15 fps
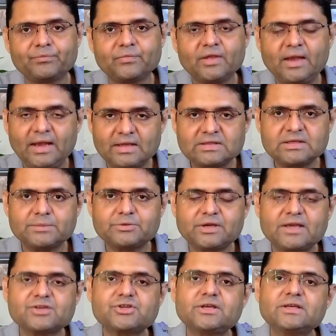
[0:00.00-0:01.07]
And
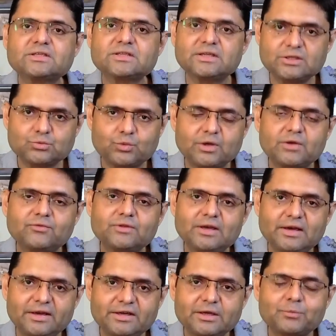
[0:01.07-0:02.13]
substantiation is one of the
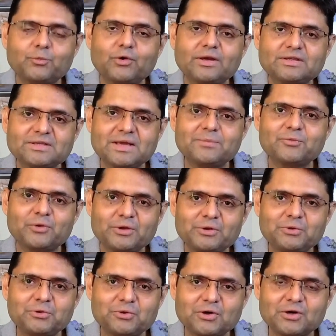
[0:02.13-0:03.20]
later points I'm going
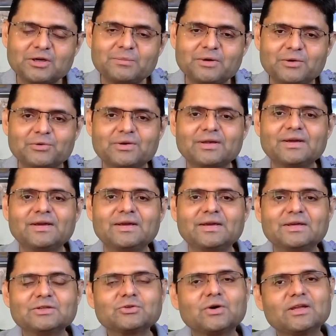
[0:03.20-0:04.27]
to talk about.
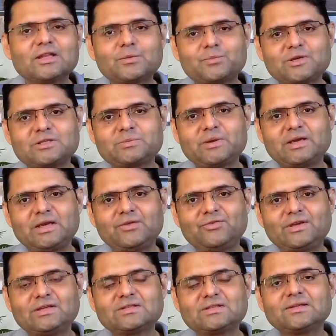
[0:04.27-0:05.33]
So other perspective
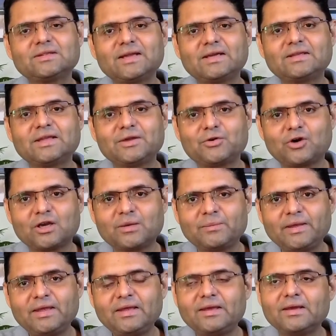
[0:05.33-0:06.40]
is that the
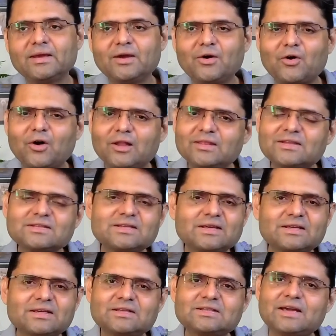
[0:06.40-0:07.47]
economy, all the
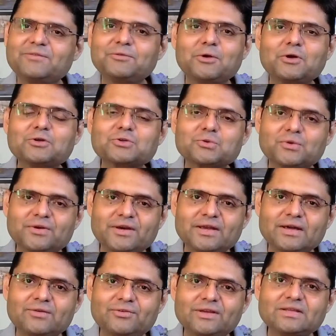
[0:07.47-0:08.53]
sectors have not shown
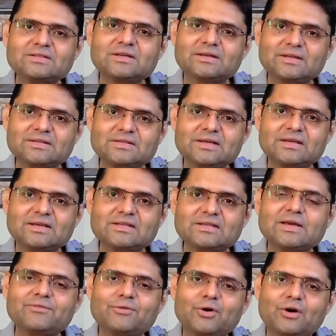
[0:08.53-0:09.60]
recovery. Certain sectors
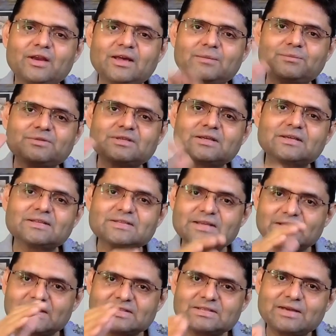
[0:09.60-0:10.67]
have gone up, certain
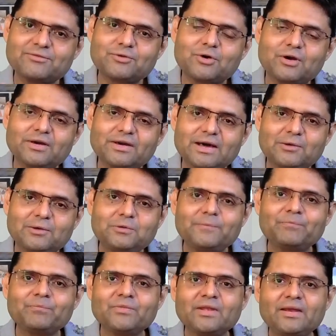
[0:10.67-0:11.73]
sectors have gone down,
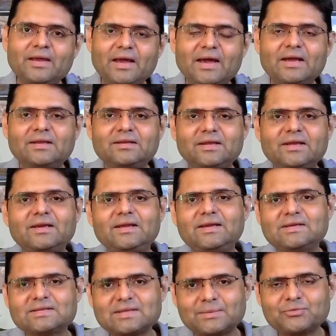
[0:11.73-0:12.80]
and they
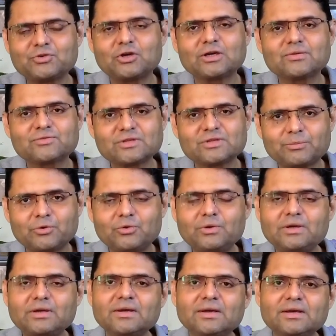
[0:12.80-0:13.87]
need some sort of
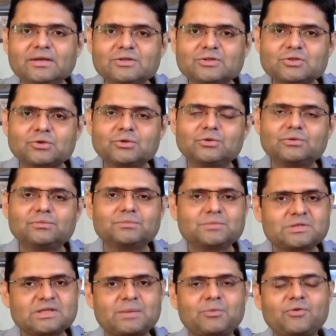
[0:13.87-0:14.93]
support. So
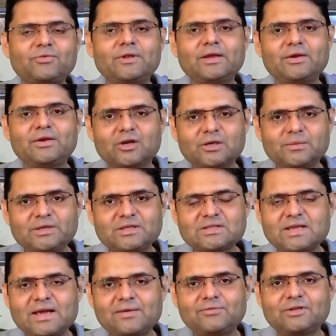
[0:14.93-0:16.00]
some of the economists
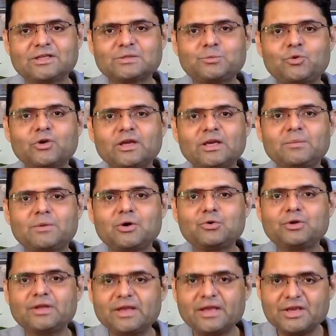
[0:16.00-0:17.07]
have spoken
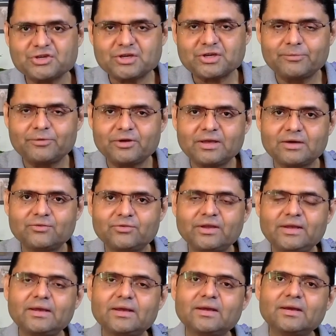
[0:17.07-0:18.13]
about K-shaped
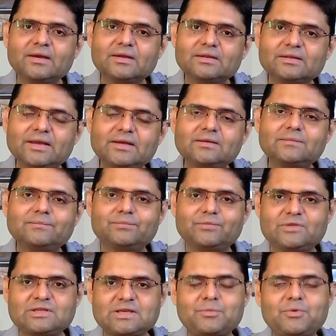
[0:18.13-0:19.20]
recovery. Then
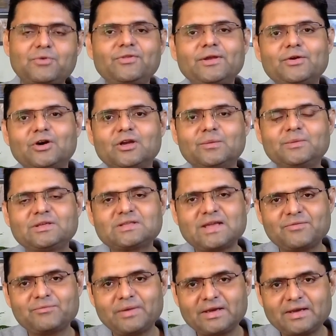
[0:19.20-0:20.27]
some of the economists
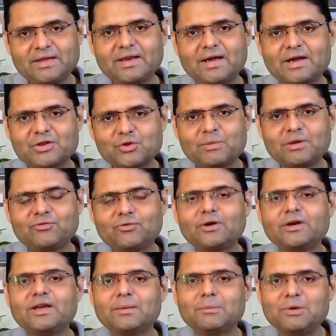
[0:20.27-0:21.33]
have made an argument for
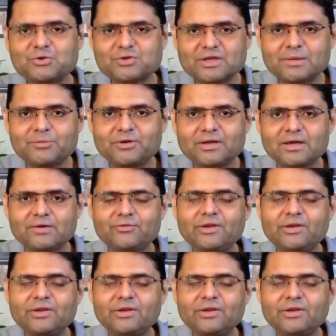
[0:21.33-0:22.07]
W-shaped recovery.